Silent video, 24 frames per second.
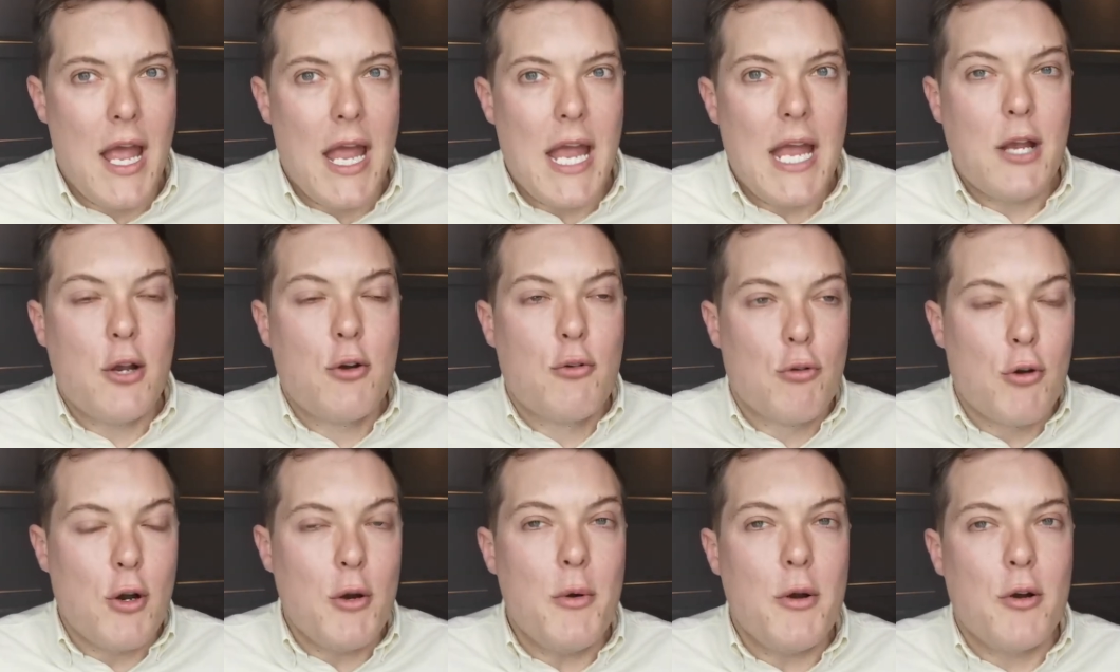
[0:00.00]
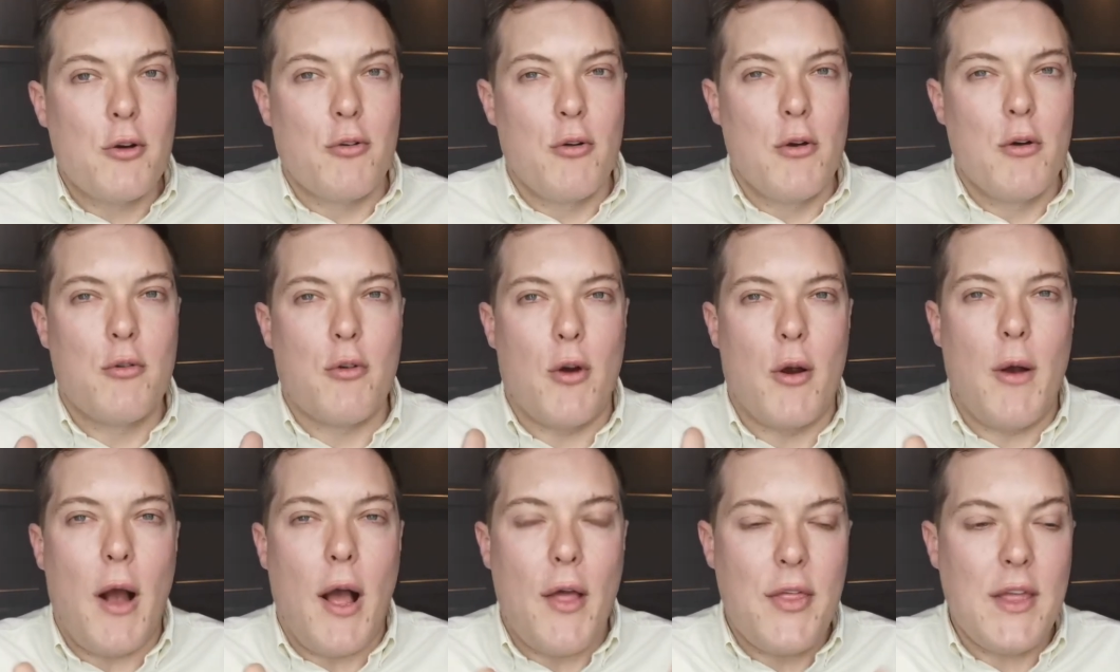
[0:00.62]
It grew and grew and
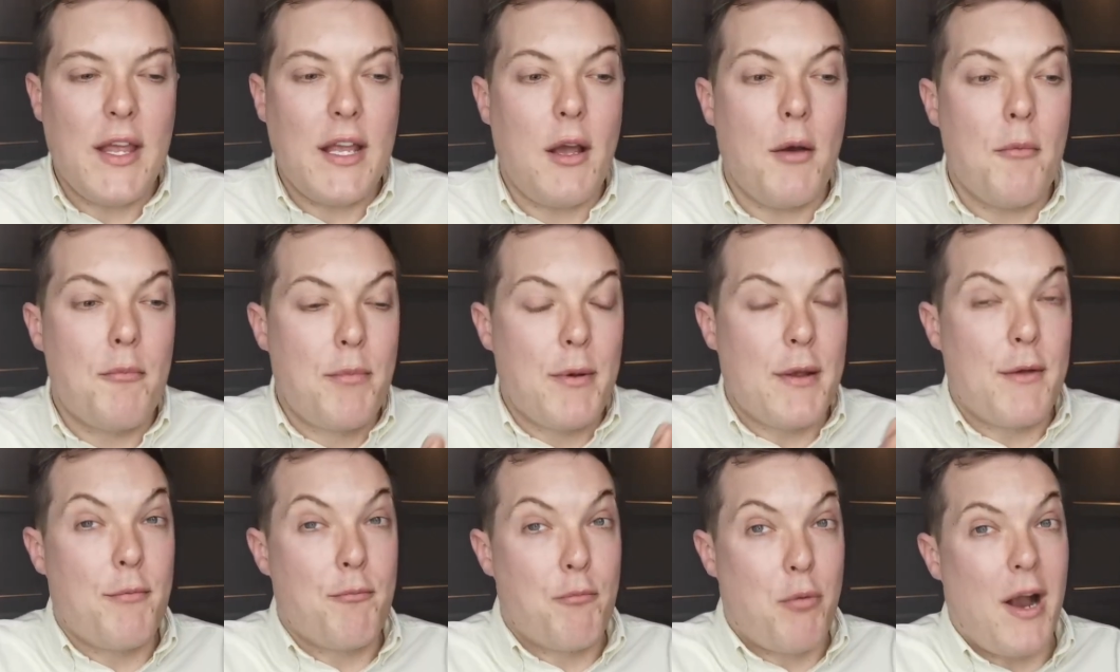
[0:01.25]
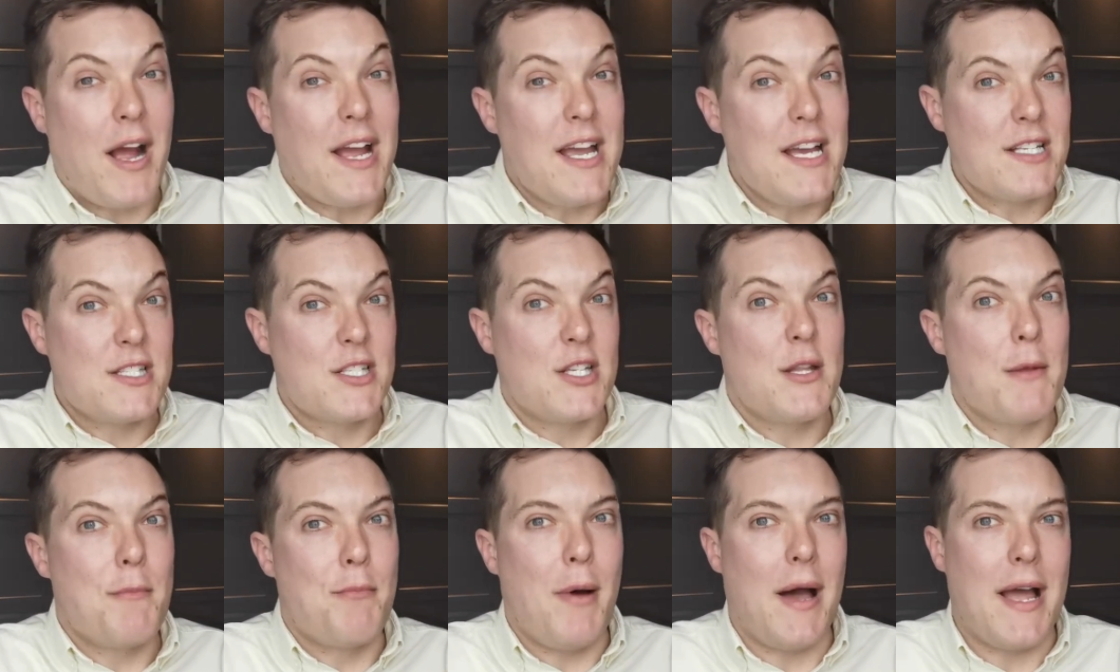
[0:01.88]
grew. I think prior
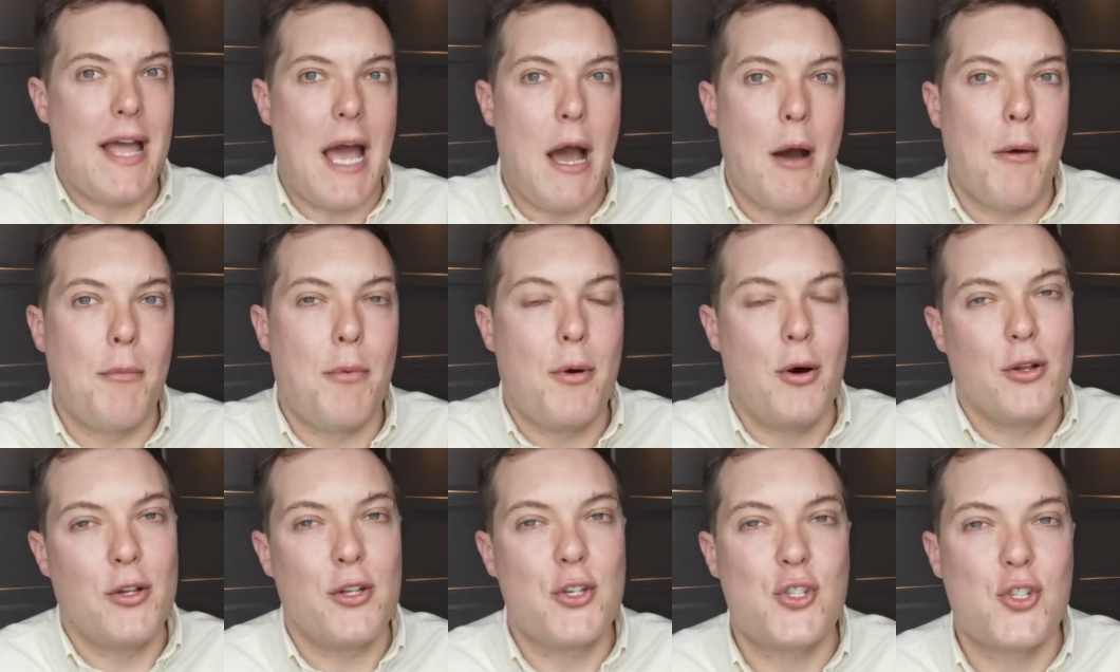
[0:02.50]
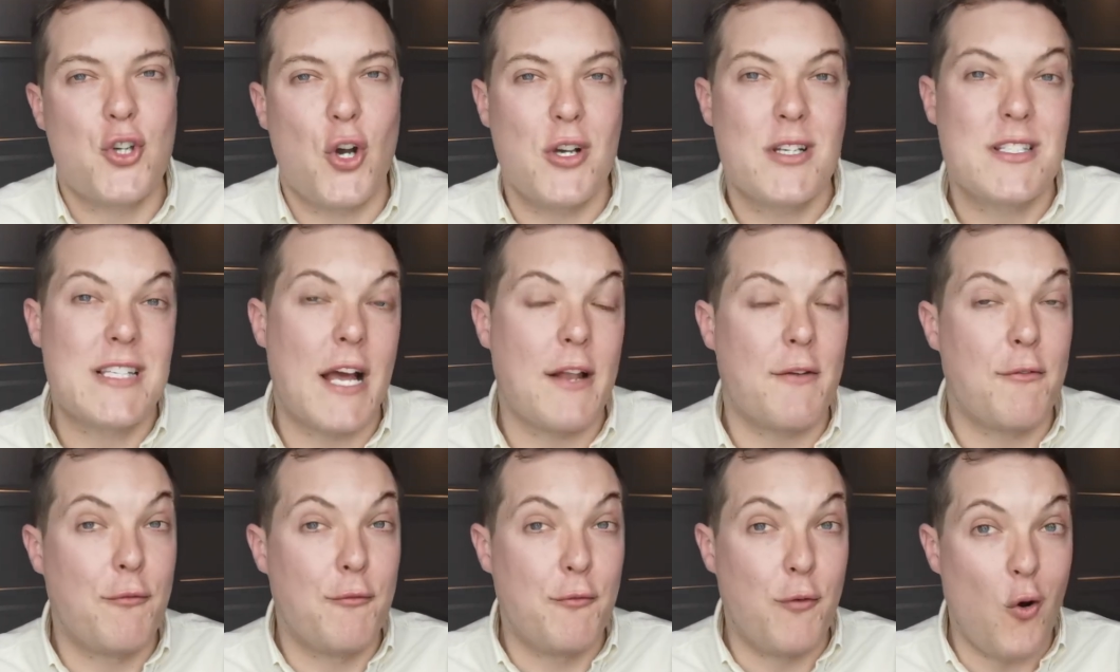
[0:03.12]
to the buyout, Paula's Choice
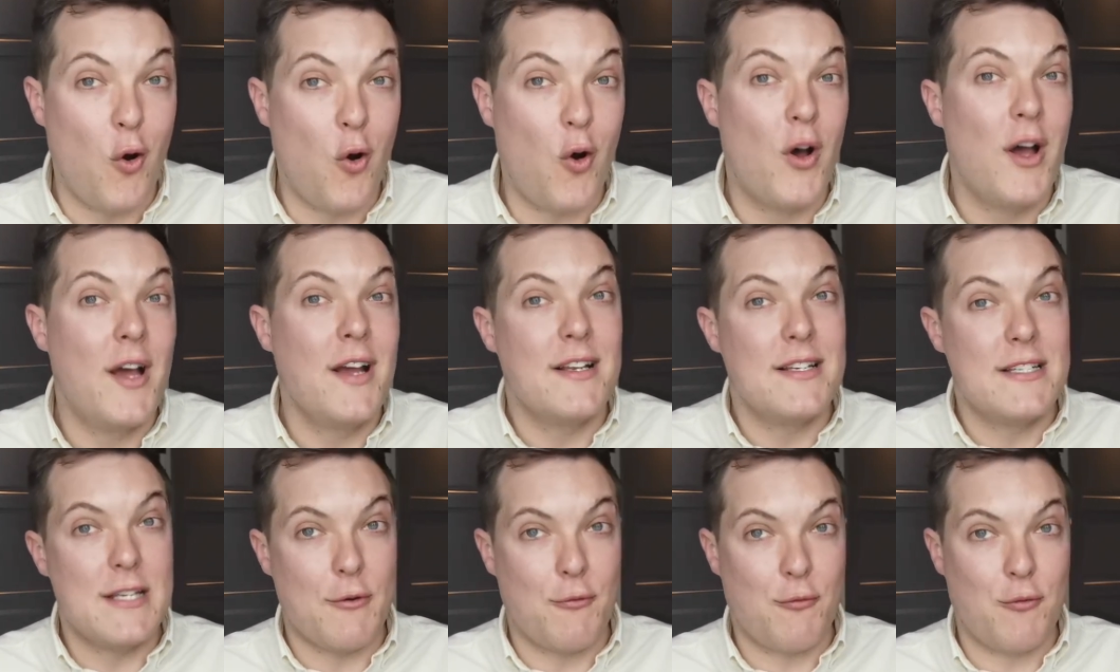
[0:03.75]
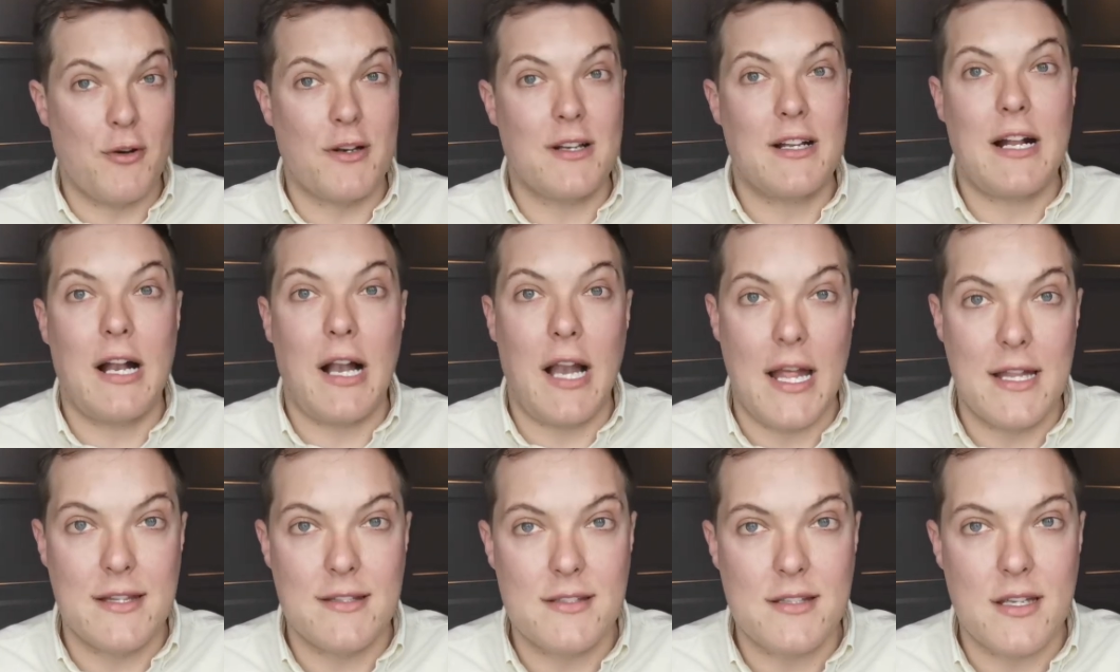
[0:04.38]
had four different
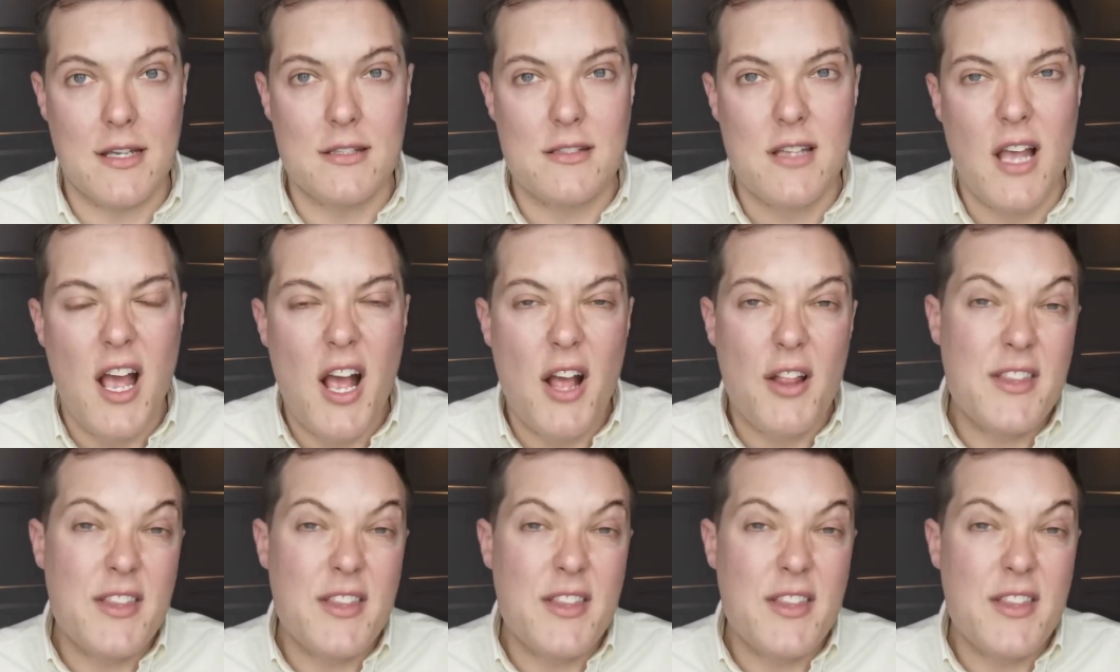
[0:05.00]
cleansers.